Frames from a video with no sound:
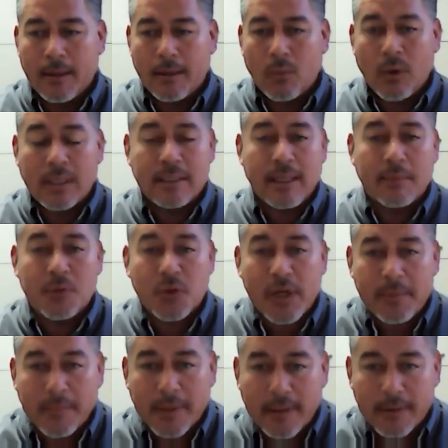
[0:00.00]
one-time
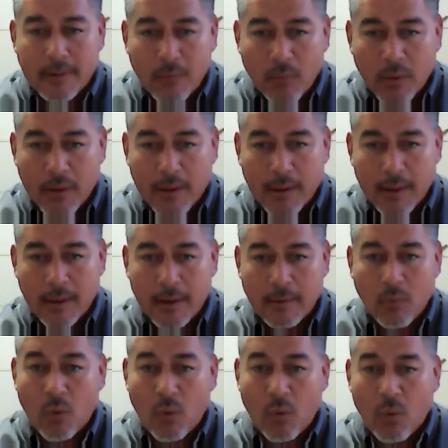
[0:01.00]
treatment with a
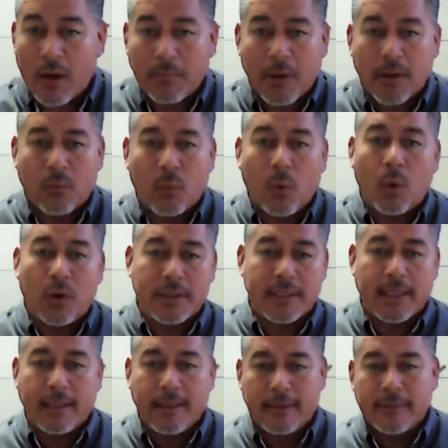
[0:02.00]
1 month
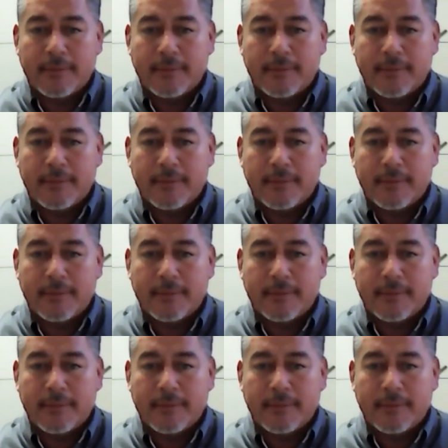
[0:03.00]
warranty.